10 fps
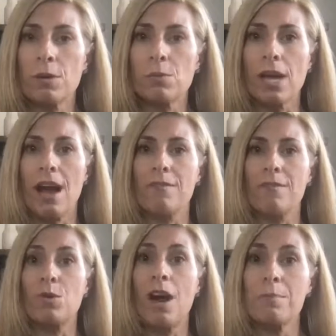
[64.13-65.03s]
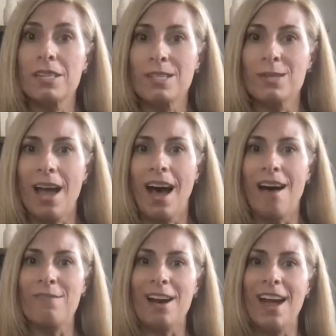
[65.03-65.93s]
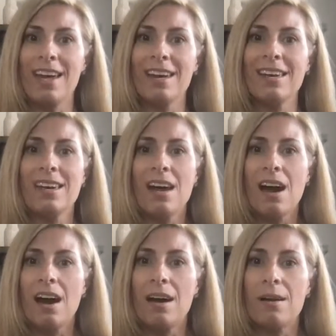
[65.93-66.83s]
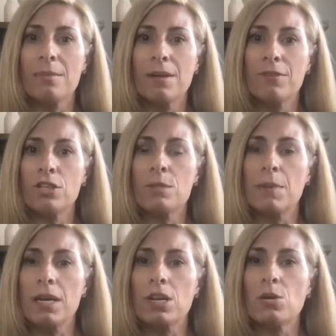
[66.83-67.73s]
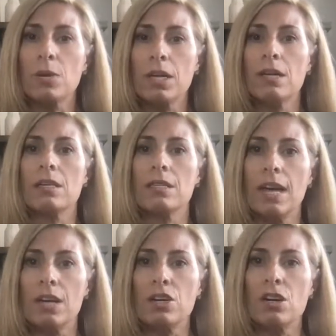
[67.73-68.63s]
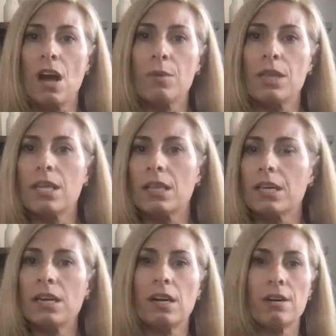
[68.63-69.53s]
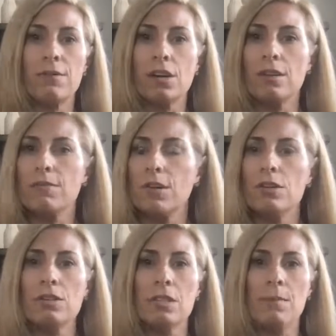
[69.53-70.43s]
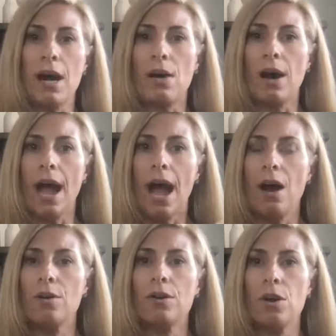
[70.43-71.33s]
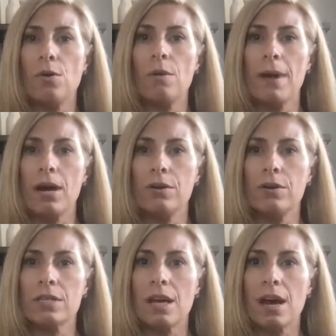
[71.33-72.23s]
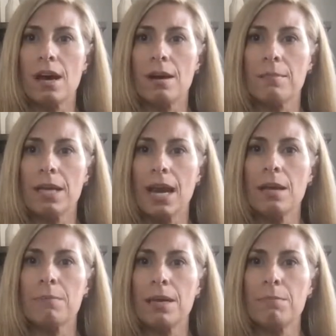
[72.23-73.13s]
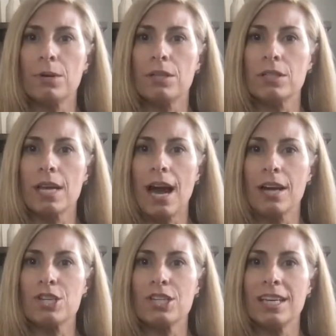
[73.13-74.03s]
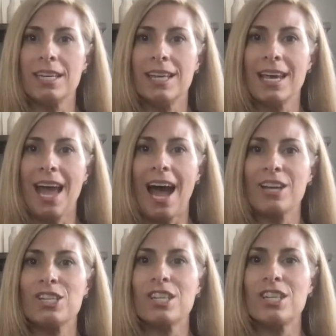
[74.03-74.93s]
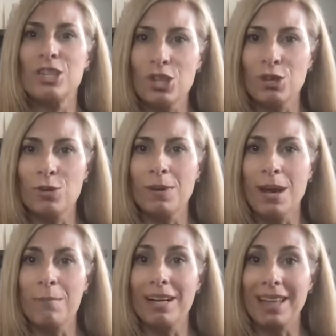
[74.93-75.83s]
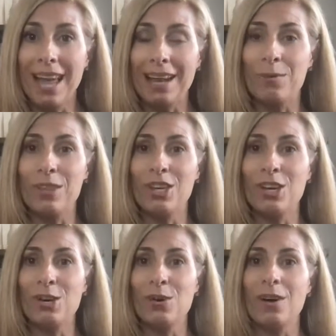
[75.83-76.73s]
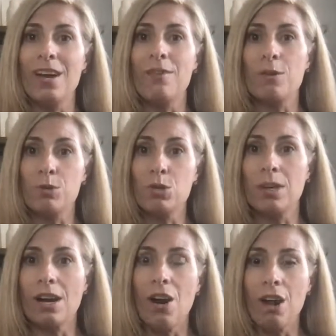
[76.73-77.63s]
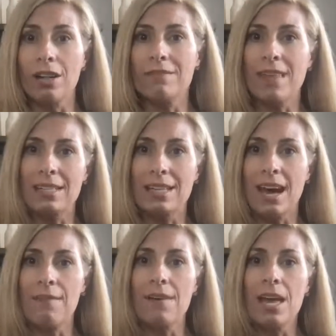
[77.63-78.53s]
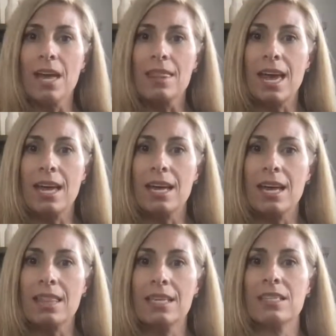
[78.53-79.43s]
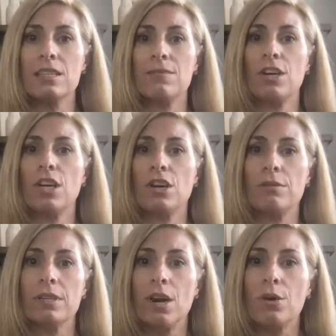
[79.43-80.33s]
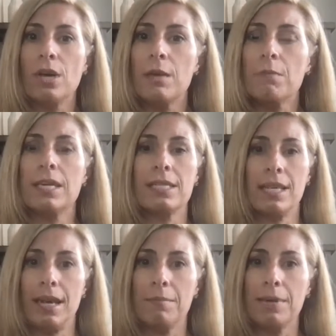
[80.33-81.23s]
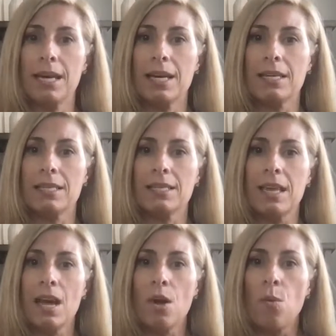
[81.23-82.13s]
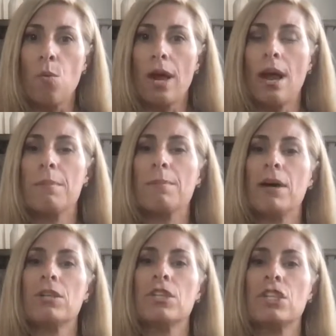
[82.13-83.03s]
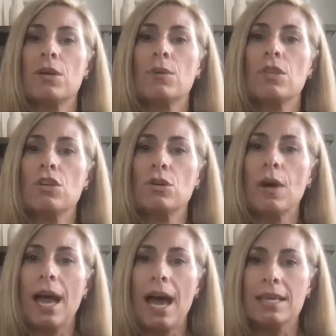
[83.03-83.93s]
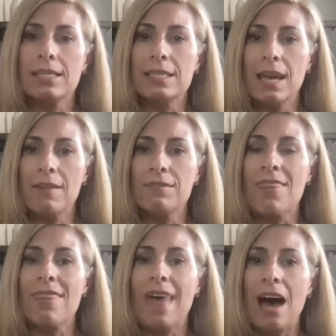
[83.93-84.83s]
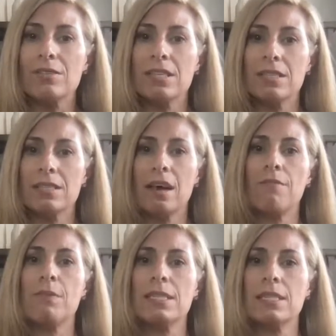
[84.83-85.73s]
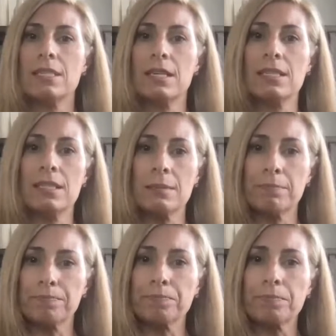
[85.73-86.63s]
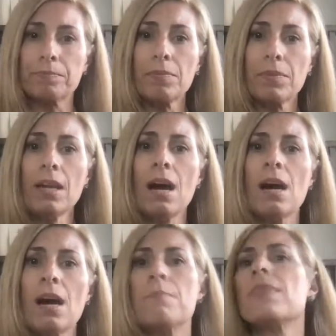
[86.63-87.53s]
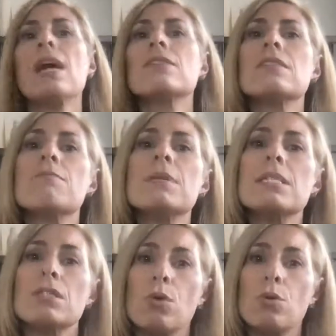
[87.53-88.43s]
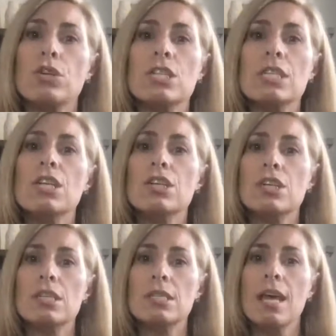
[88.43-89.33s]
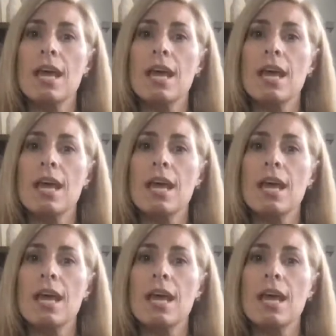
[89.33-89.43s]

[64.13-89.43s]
we have, the more options we have, right? If you're spinning your wheels and you're not really clear, if you're confused about how to go about getting people to actually take action to become a client with you from doing all of that stuff, then this is for you. Keep listening, because what I'm about to share with you has saved thousands of businesses, thousands of business owners years